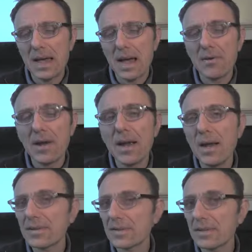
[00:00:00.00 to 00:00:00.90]
our
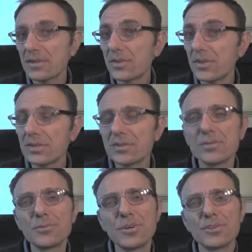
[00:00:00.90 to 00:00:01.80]
hearts are turned to
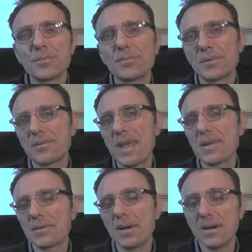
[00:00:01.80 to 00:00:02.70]
worship
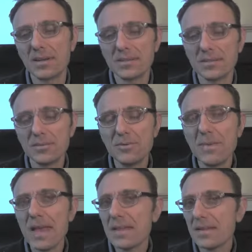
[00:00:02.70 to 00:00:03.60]
Creator God who
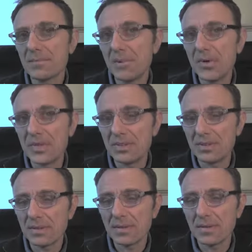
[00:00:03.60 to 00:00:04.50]
made this bird.
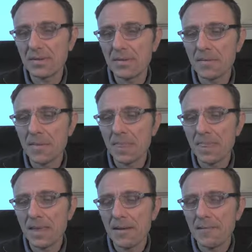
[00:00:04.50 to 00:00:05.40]

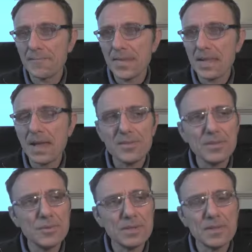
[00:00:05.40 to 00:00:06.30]
And as
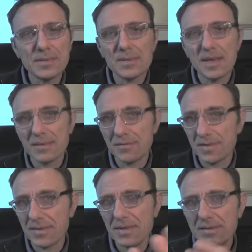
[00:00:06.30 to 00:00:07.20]
you witness as a
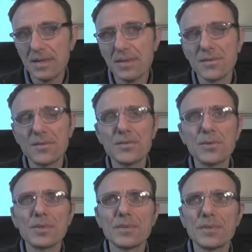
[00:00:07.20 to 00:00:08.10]
facilitator the
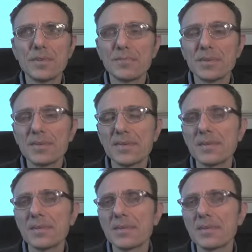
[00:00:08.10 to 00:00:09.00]
students or the
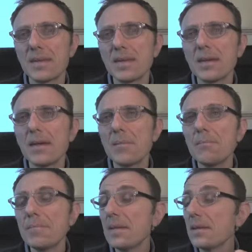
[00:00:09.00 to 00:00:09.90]
participants
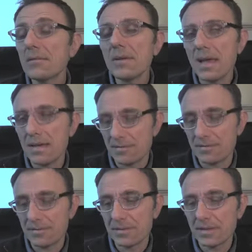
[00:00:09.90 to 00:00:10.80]
being creative,